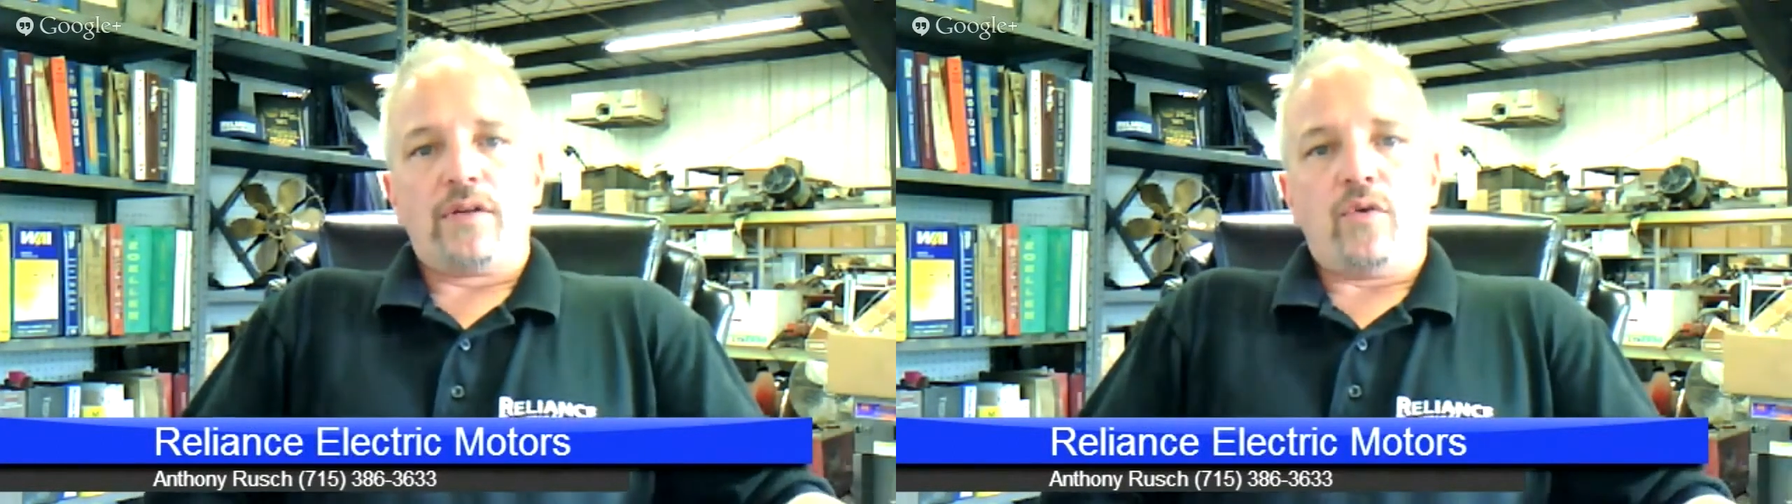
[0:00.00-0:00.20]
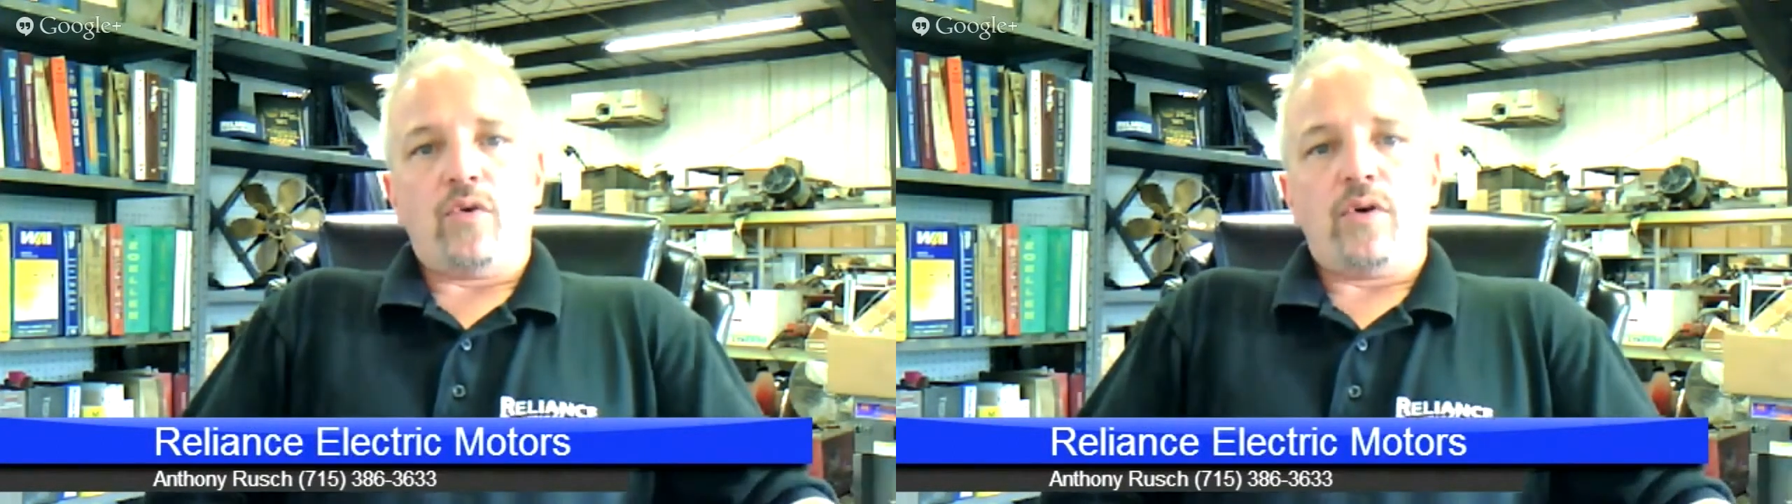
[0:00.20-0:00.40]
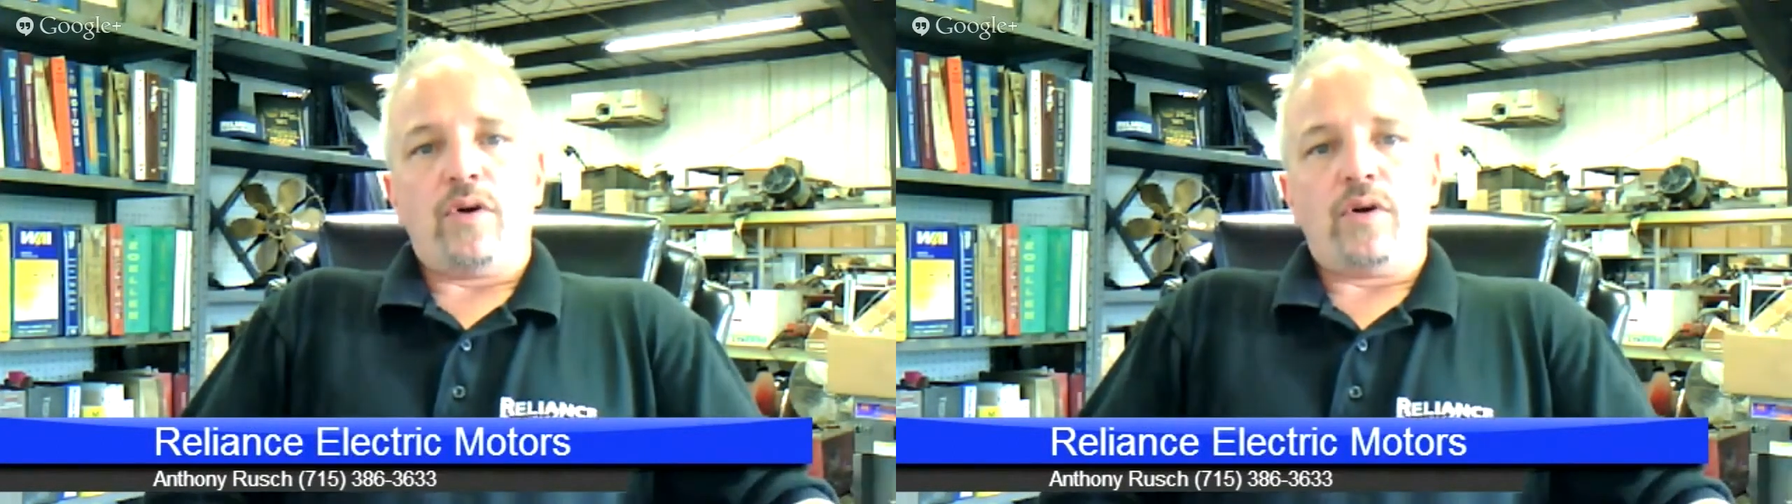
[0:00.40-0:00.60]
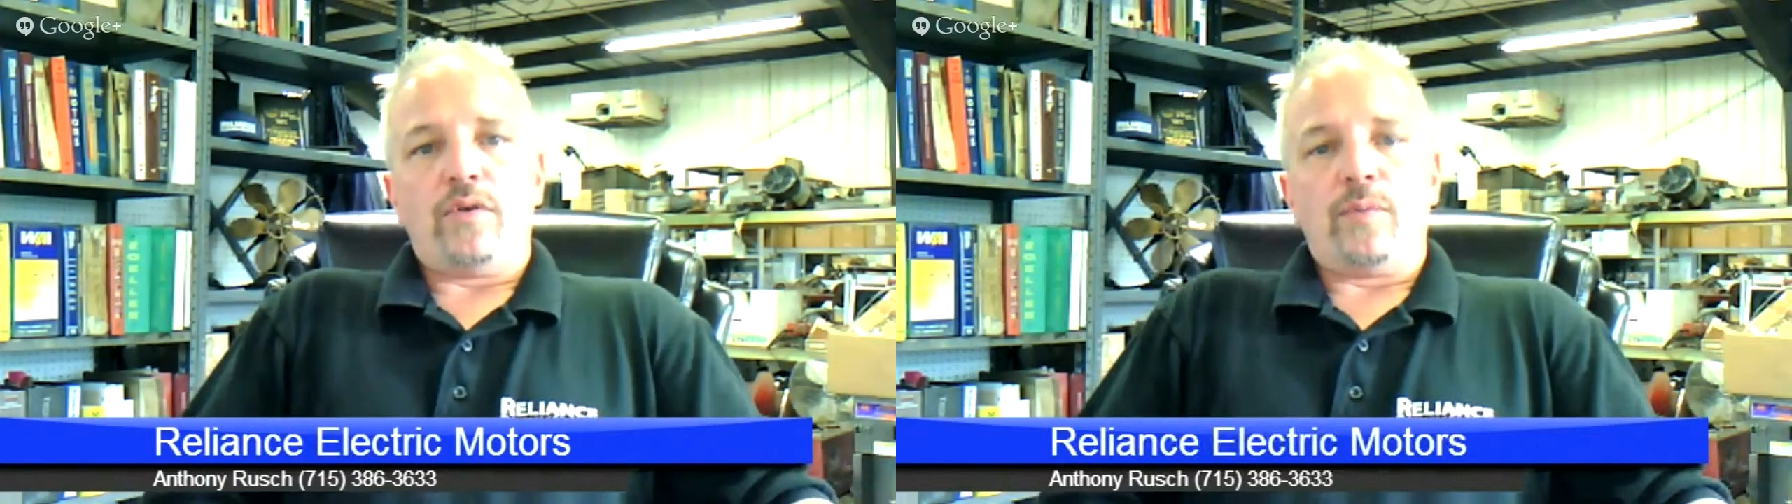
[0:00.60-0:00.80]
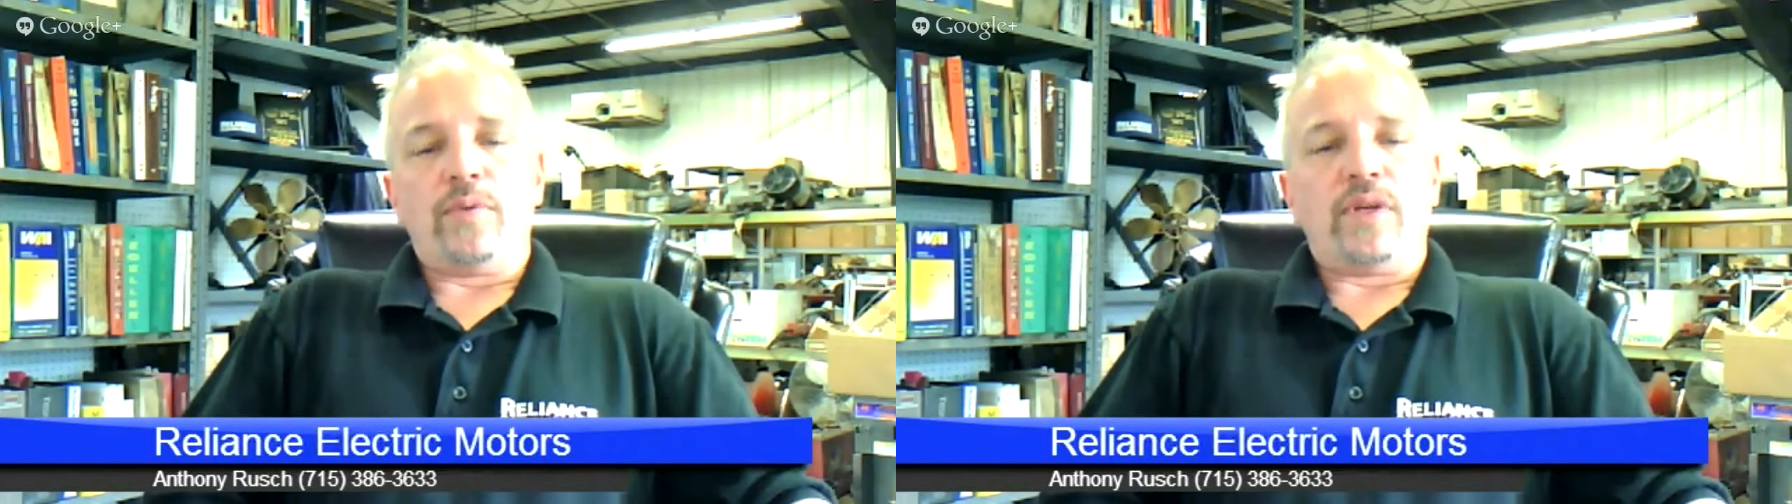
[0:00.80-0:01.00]
or
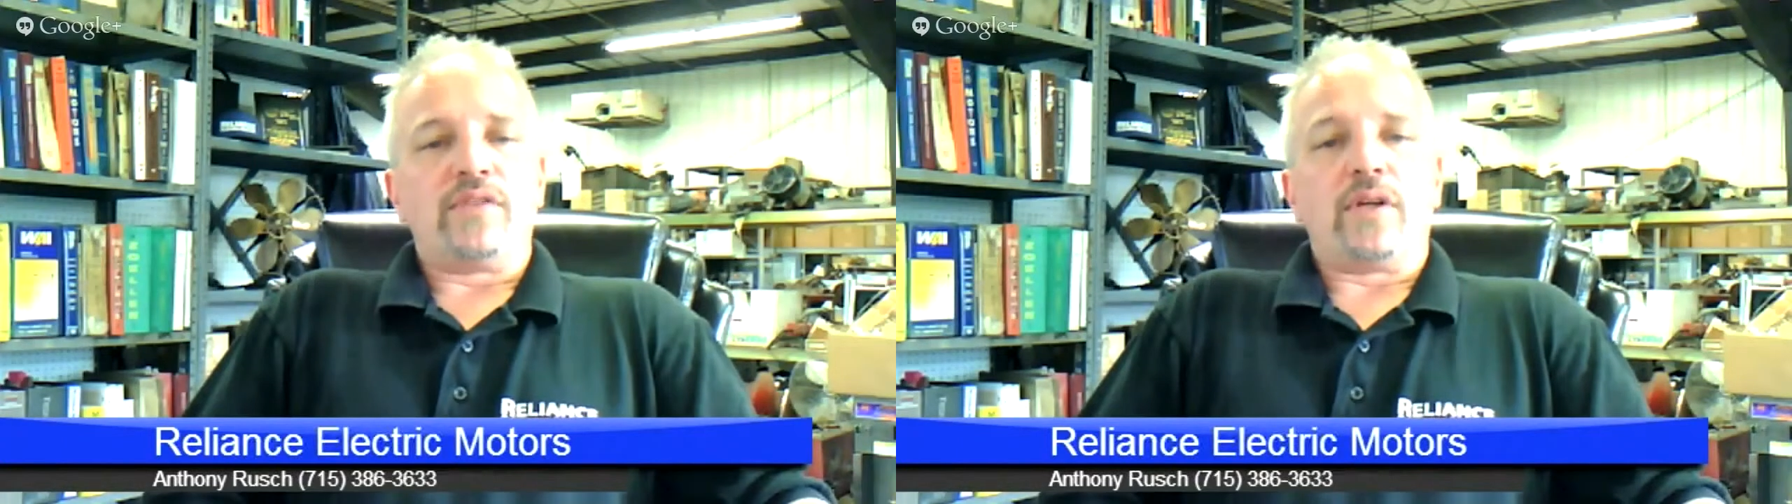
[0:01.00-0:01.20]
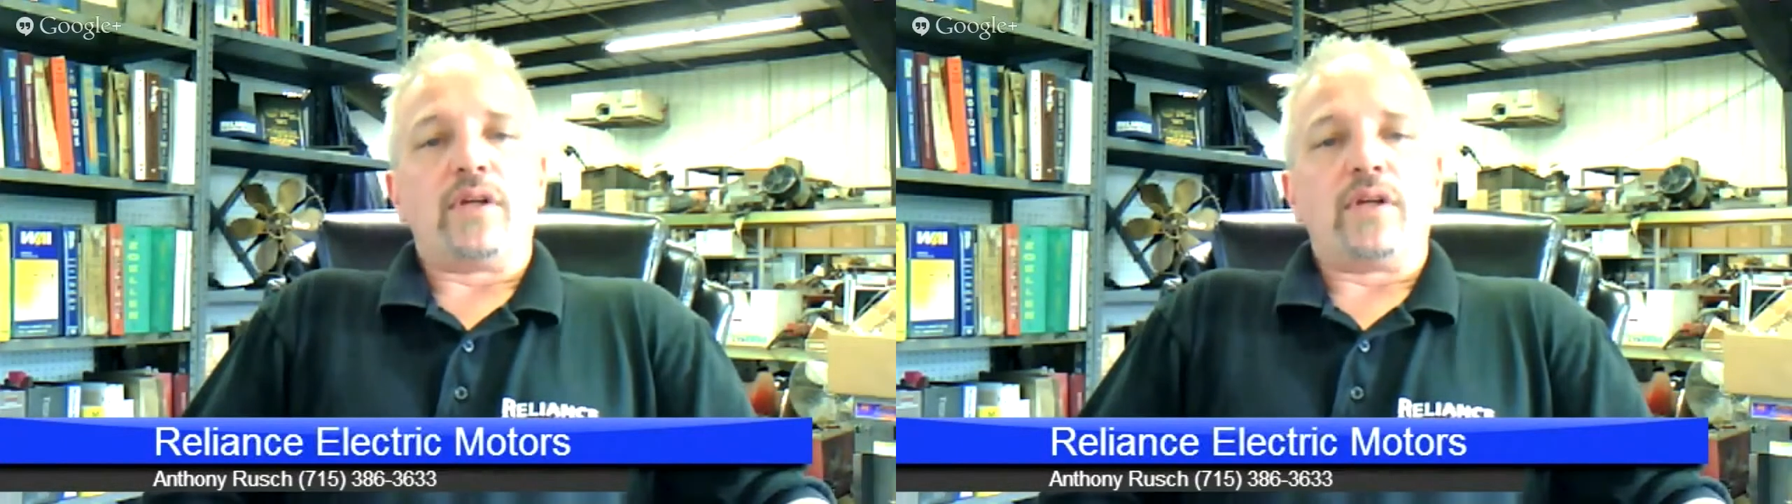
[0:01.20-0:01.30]
replacing it.